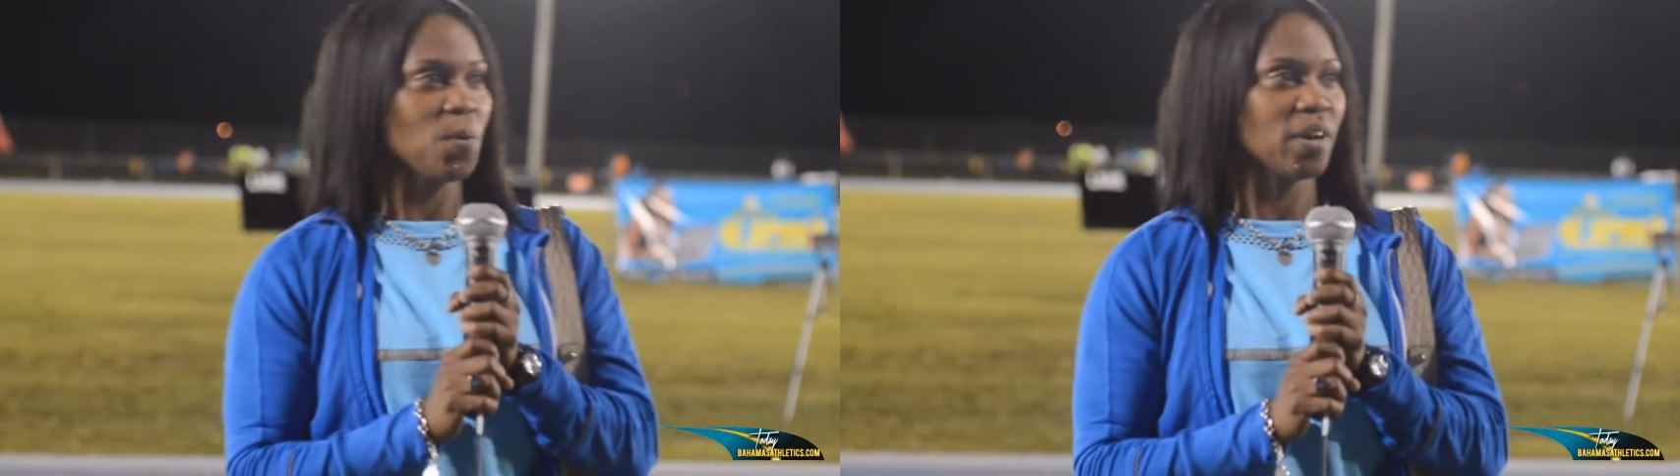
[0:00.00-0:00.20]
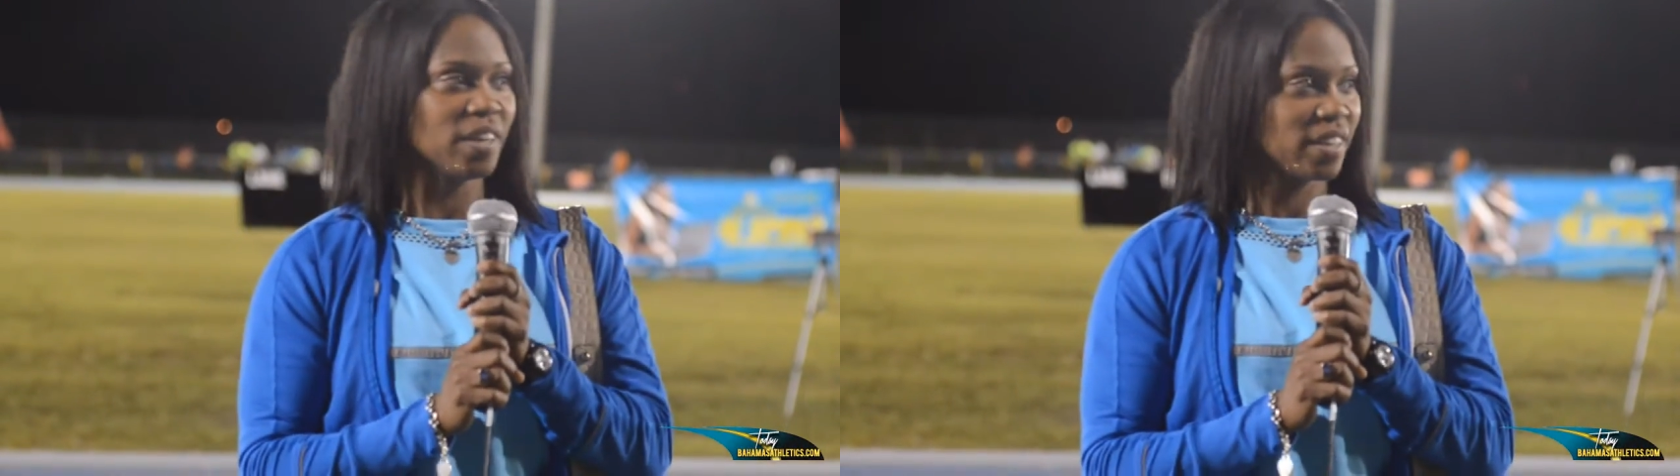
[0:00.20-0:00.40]

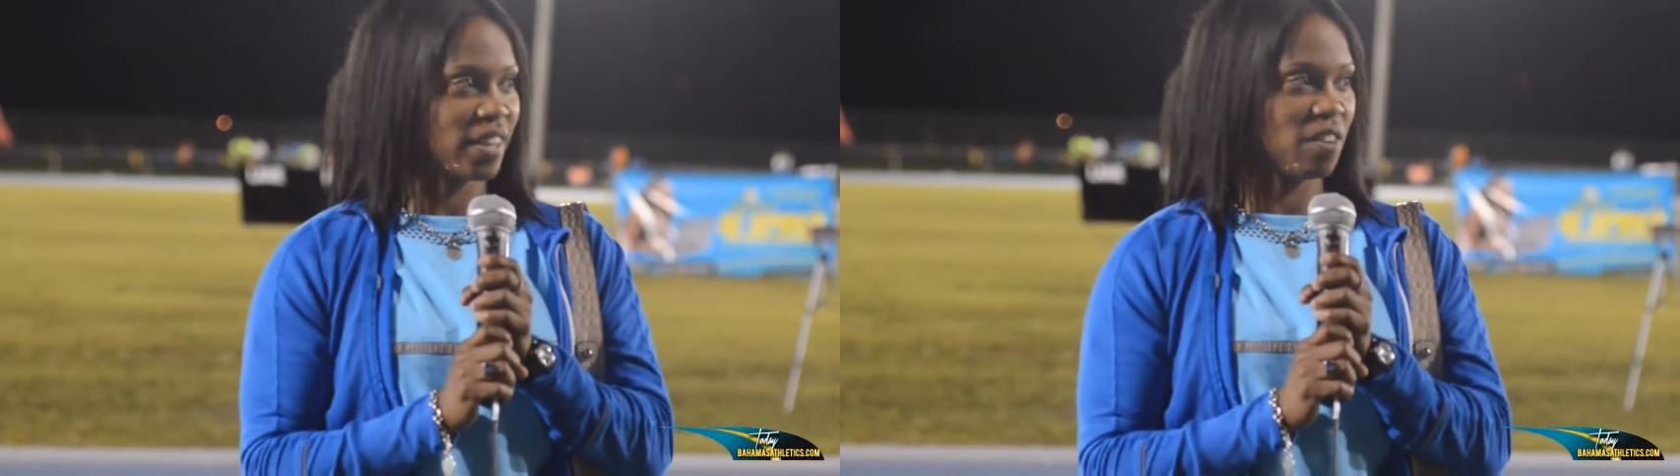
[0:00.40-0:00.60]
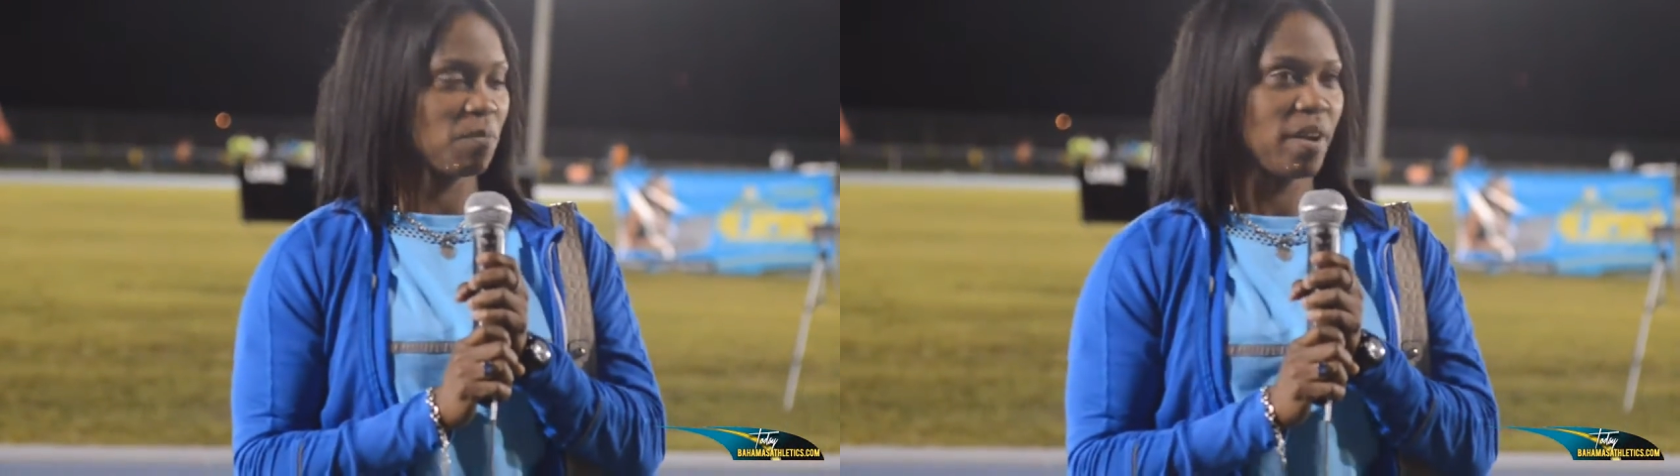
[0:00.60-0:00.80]
want to
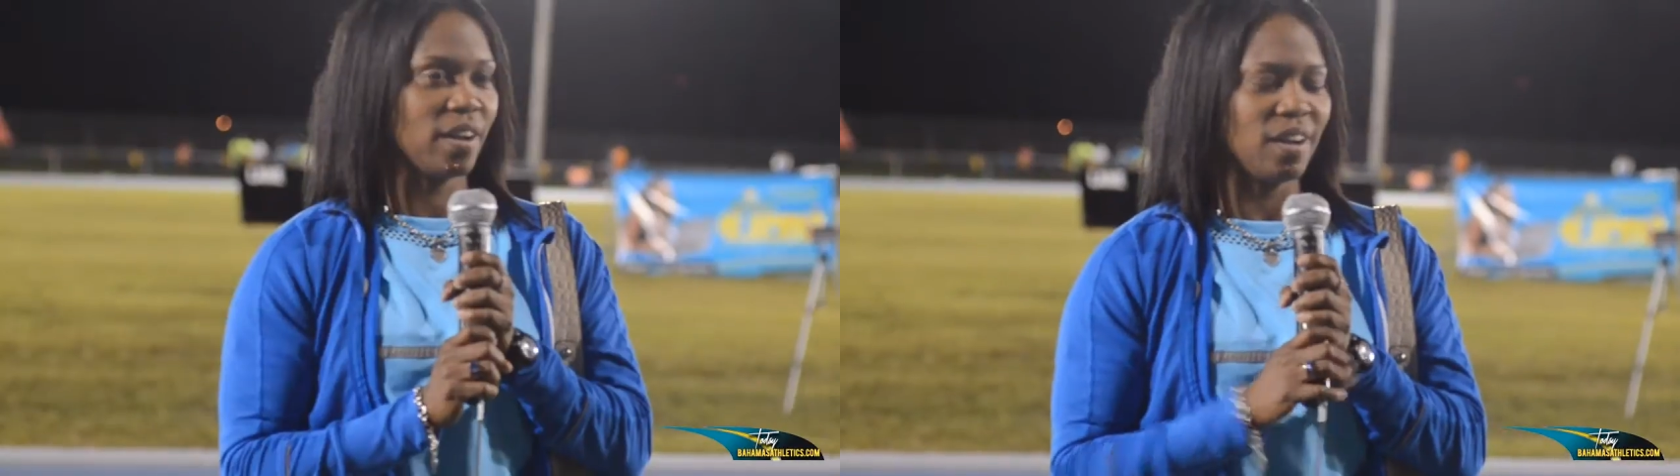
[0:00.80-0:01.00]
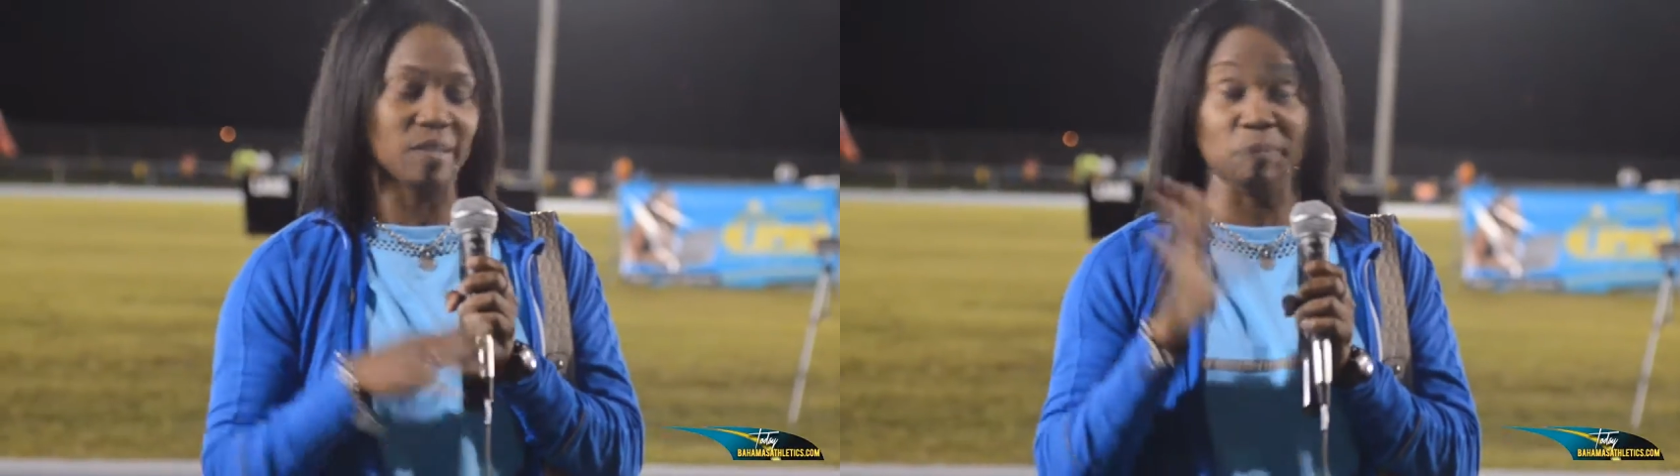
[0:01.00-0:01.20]
give
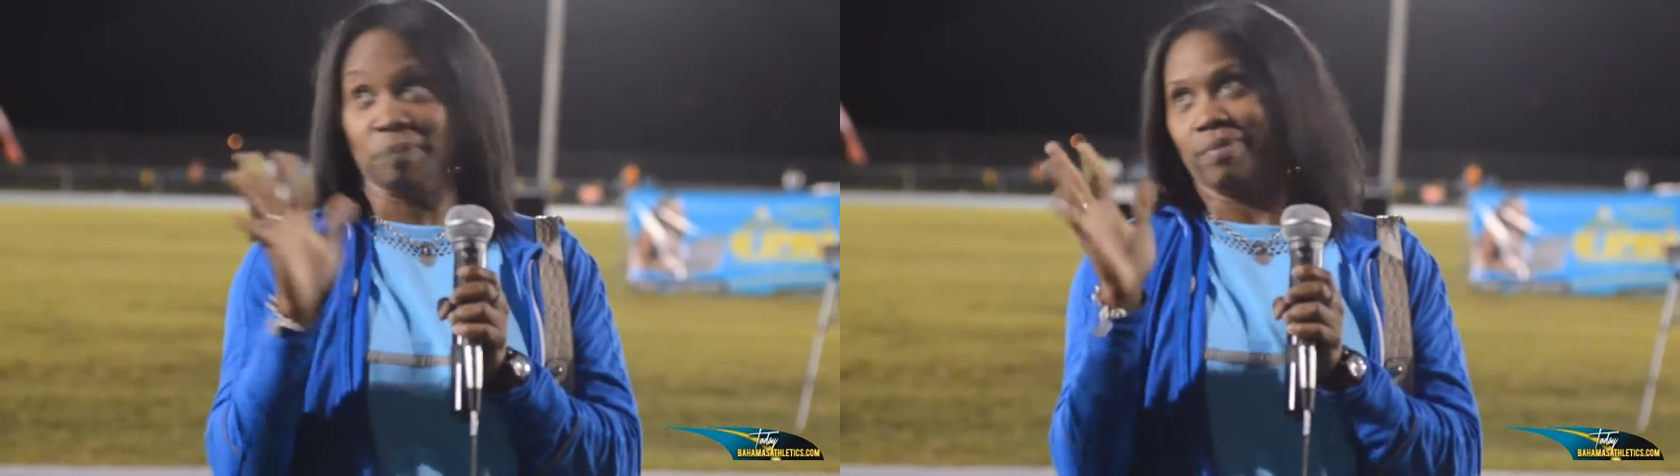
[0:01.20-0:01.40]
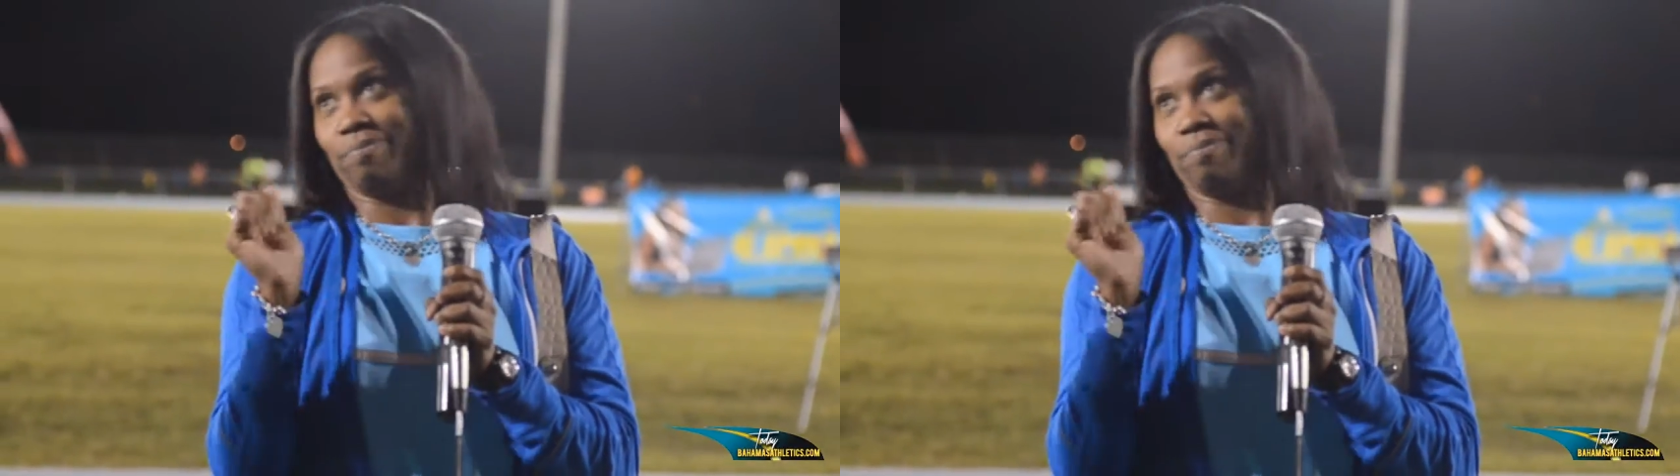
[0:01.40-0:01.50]
my